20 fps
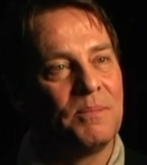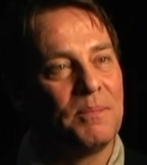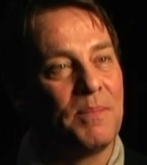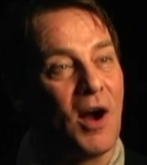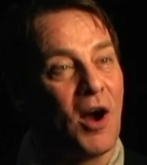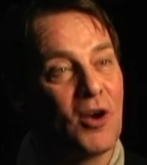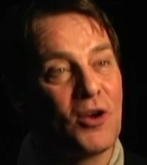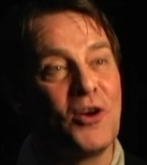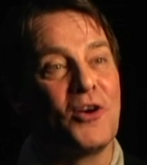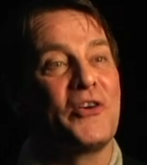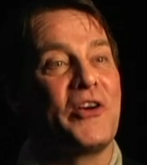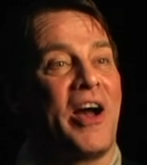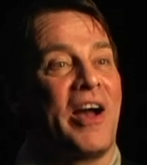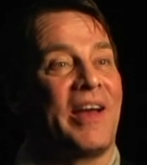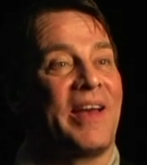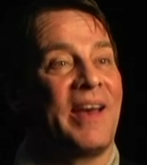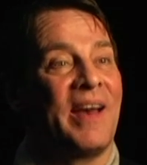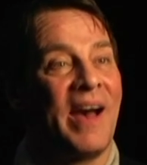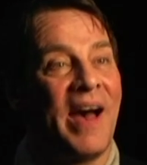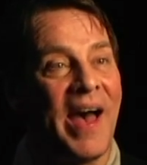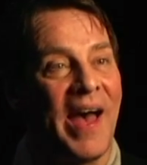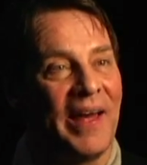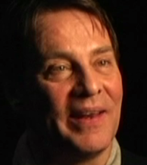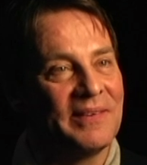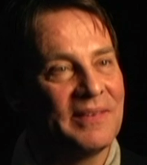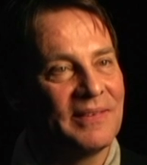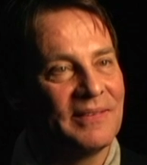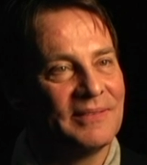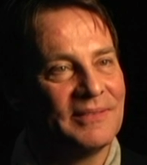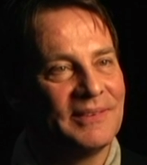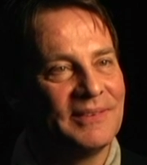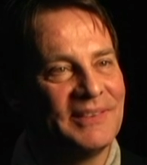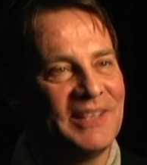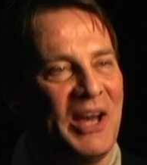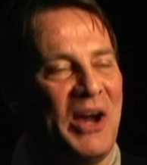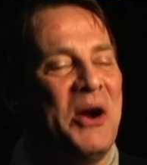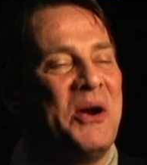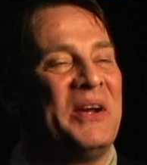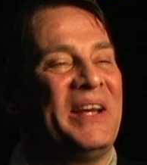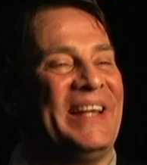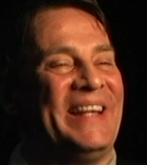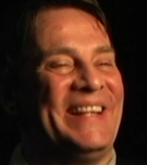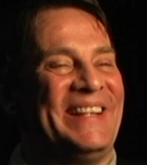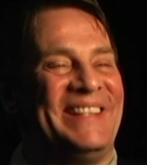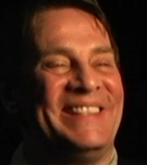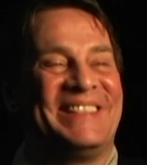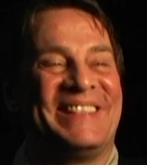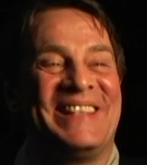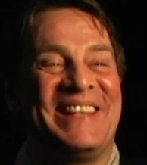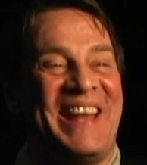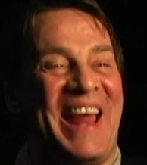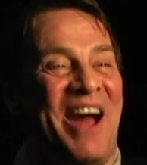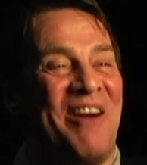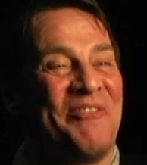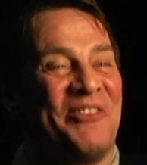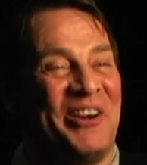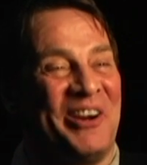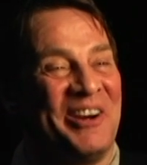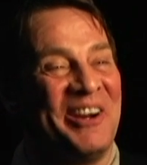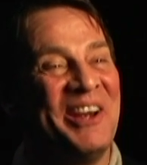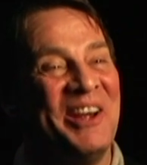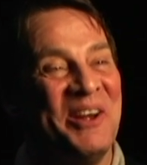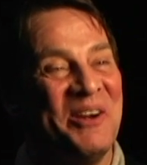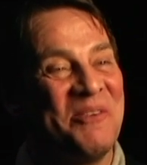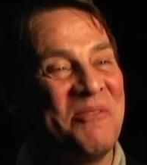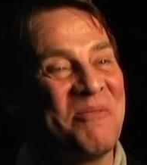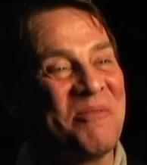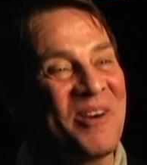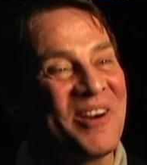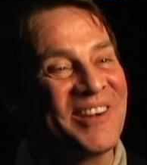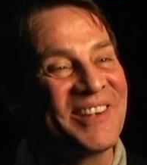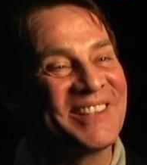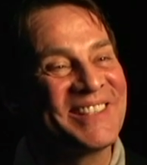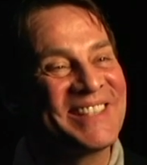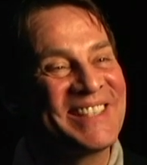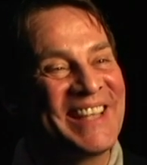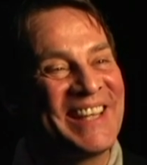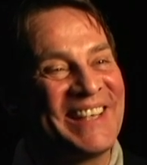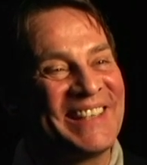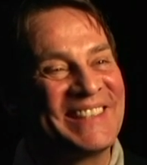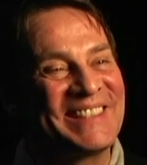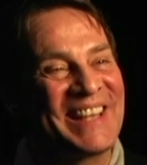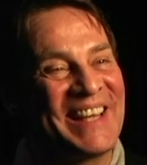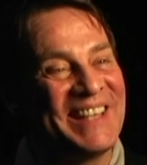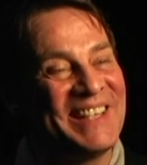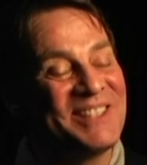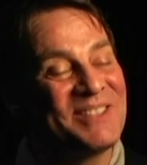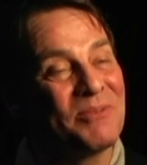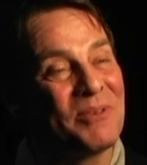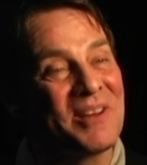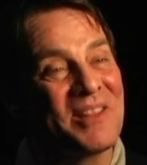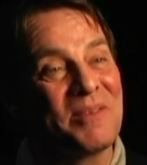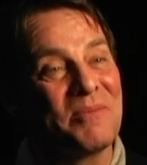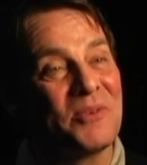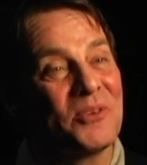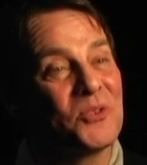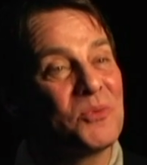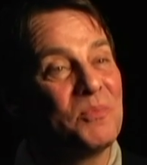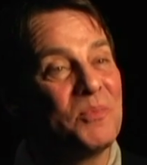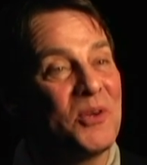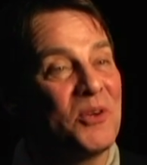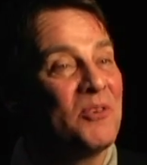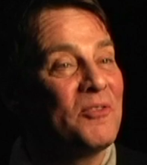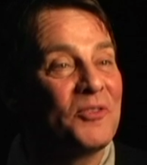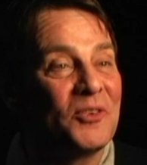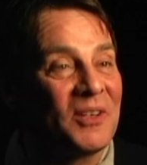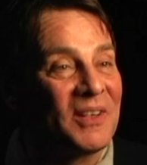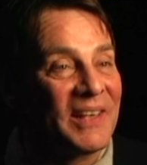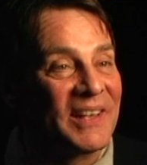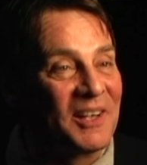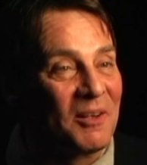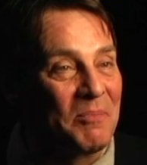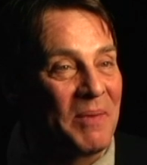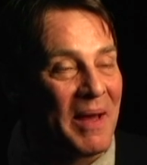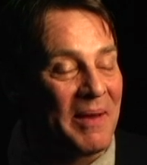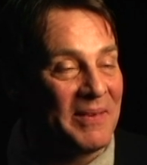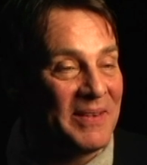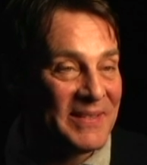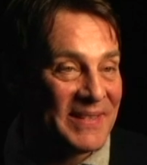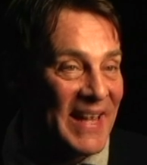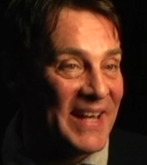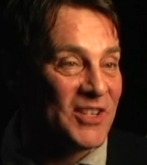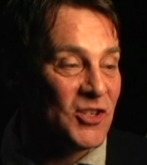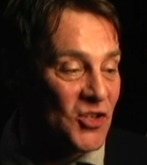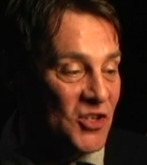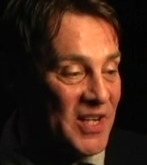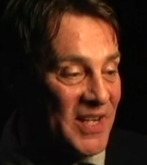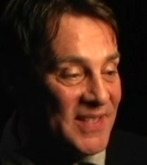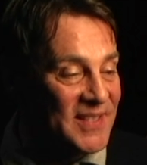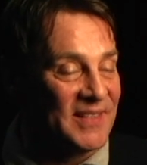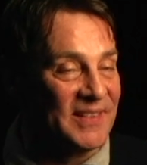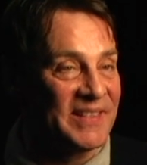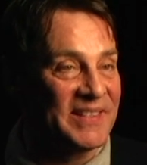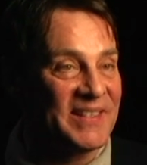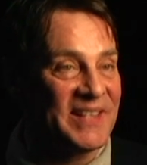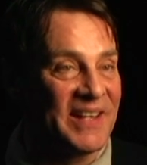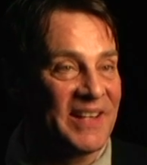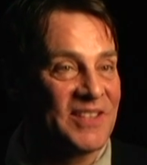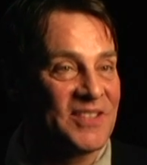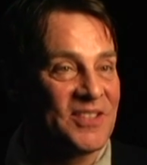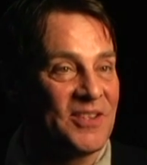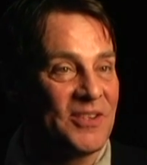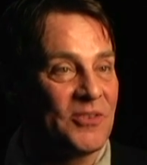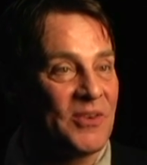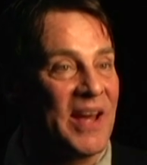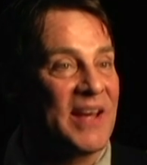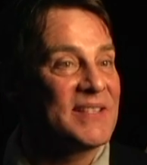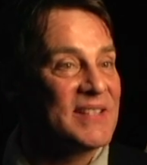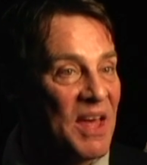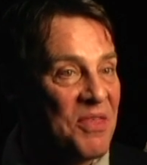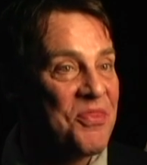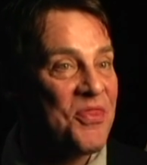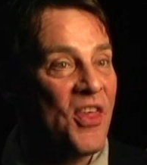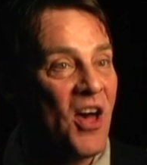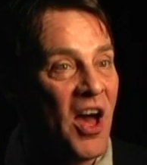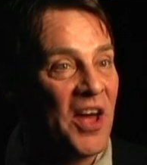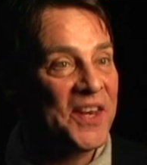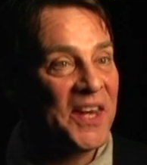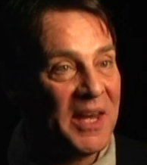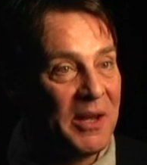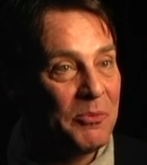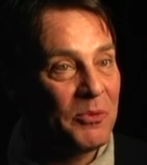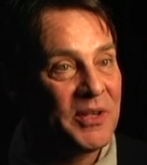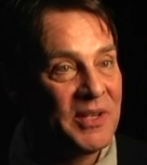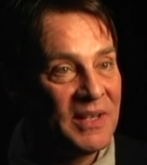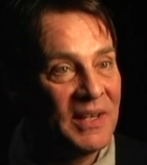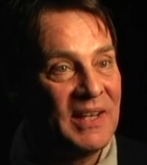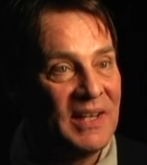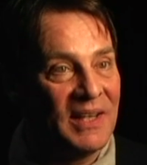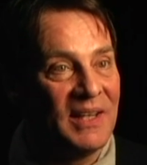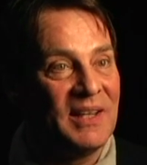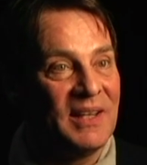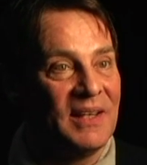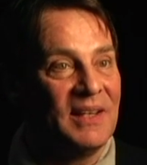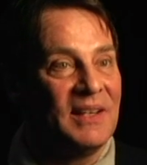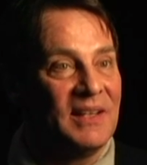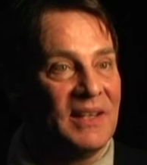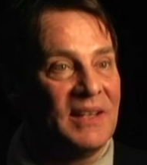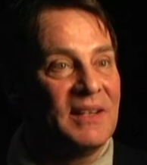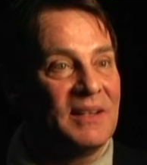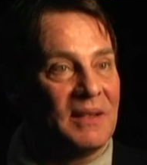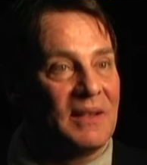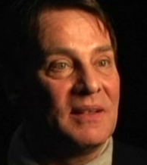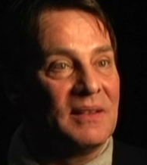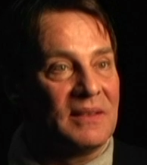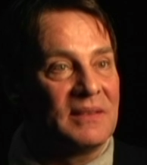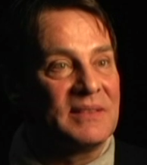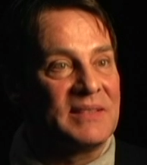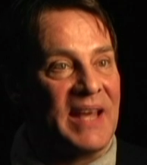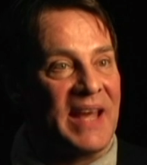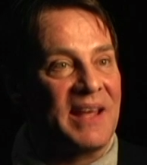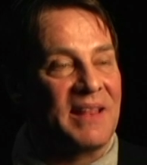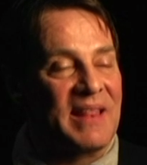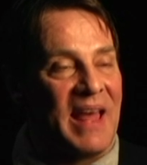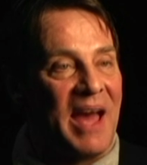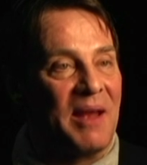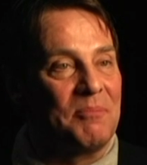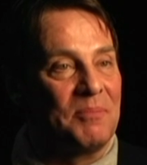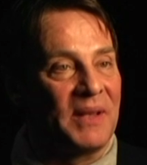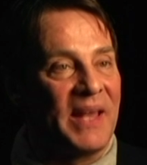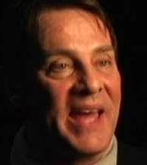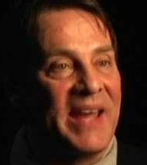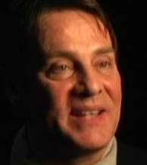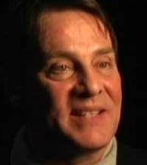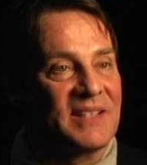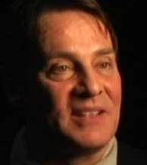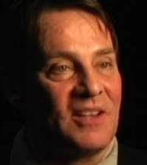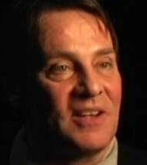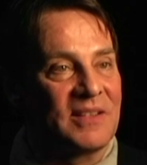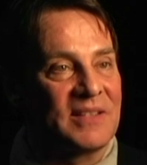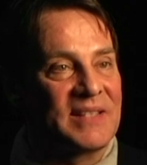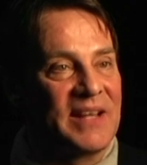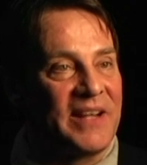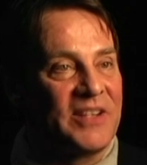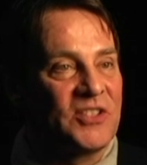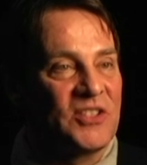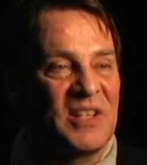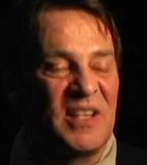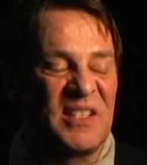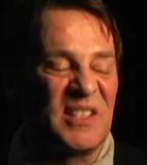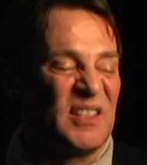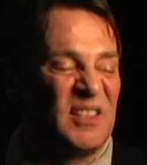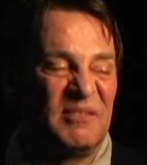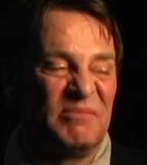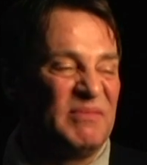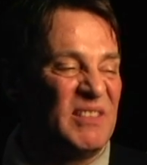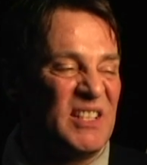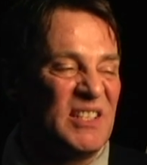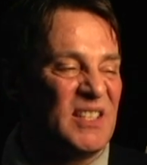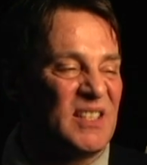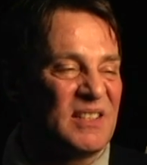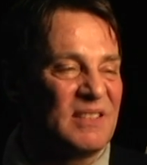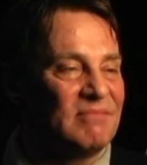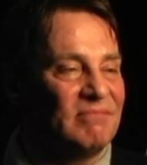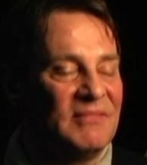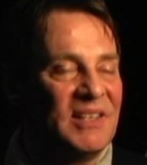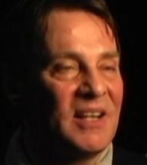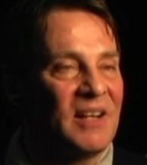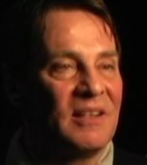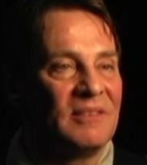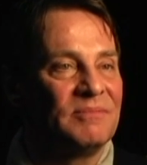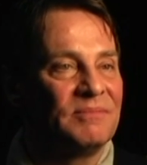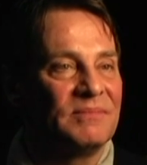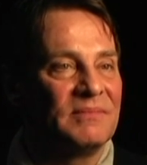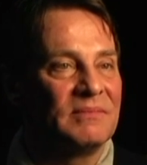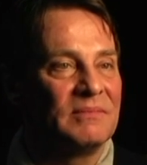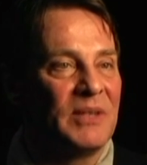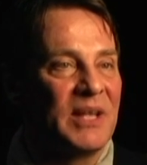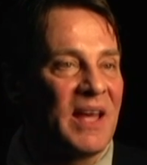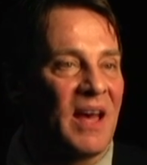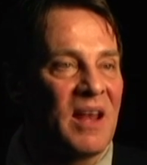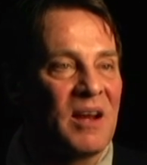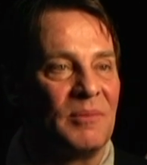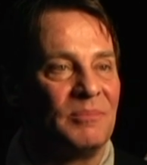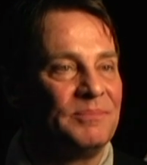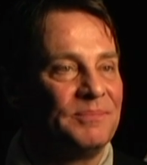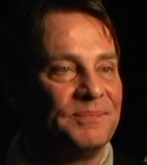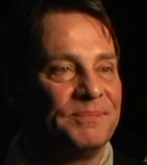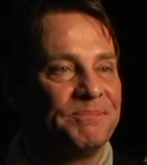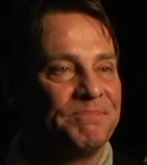Bongo got cut. So he's never worked since. And he's one of the most beautiful little puppets. He's like Schnitzel in Tinka's New Dress. I thought he would right, right. take that place alongside Schnitzel. It just, you know, we cut him.